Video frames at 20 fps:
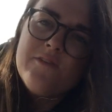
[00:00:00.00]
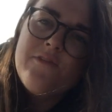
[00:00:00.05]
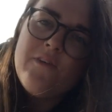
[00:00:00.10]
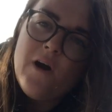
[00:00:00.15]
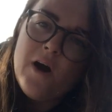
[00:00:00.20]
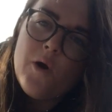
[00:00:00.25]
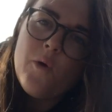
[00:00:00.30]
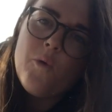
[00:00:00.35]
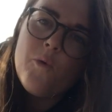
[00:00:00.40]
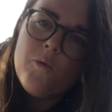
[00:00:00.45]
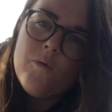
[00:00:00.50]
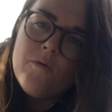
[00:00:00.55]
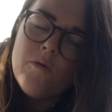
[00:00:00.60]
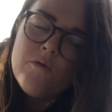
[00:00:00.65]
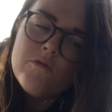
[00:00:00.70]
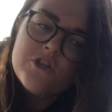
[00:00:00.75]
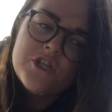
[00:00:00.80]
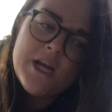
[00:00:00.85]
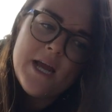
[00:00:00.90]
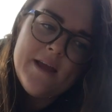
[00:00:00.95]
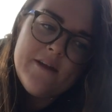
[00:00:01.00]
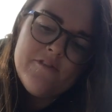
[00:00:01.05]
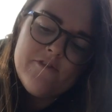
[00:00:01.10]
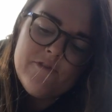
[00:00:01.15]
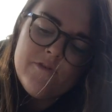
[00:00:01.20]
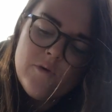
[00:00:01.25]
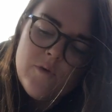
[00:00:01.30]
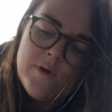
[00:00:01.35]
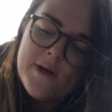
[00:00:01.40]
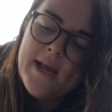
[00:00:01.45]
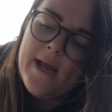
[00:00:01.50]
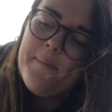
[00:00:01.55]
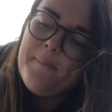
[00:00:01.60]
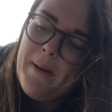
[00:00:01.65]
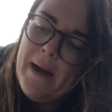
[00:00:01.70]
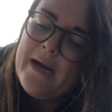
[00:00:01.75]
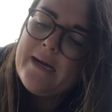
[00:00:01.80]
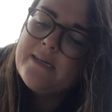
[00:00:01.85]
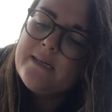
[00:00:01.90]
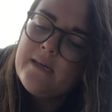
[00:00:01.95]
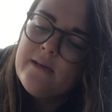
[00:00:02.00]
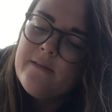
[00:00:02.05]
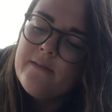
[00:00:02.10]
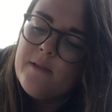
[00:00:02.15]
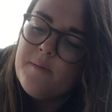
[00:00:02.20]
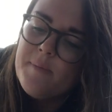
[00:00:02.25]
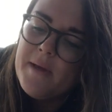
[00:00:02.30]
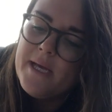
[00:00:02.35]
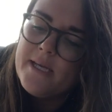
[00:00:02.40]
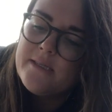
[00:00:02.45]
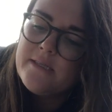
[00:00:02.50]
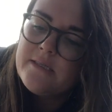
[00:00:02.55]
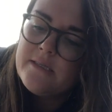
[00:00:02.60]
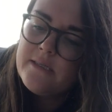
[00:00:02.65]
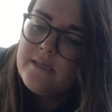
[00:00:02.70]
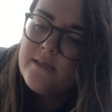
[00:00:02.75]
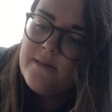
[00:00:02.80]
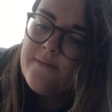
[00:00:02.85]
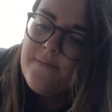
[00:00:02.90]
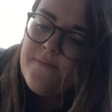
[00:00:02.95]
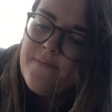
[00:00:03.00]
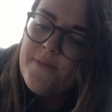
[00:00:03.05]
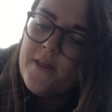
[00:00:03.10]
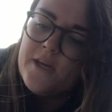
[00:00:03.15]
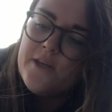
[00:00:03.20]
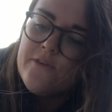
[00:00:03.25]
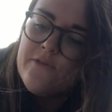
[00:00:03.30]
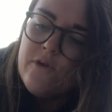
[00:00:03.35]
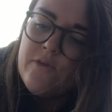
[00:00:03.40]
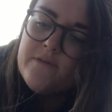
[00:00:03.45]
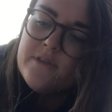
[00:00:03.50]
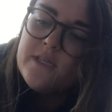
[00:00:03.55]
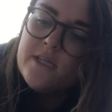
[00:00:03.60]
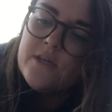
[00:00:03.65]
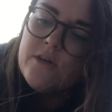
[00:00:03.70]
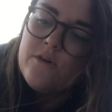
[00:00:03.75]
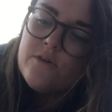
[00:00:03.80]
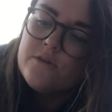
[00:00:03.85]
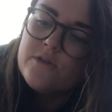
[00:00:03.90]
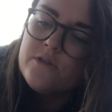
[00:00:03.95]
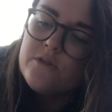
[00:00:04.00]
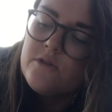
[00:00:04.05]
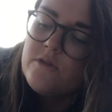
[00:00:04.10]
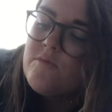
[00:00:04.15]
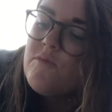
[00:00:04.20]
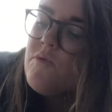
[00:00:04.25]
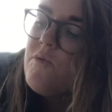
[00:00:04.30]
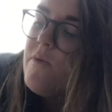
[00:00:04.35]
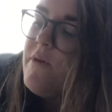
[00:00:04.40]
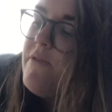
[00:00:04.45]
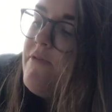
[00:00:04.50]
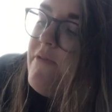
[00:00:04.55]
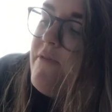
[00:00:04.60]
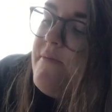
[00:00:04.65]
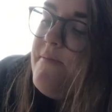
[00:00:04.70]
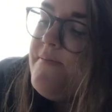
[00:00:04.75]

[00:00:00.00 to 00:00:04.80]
file or shave or get back the bits that you've obviously gone too small with.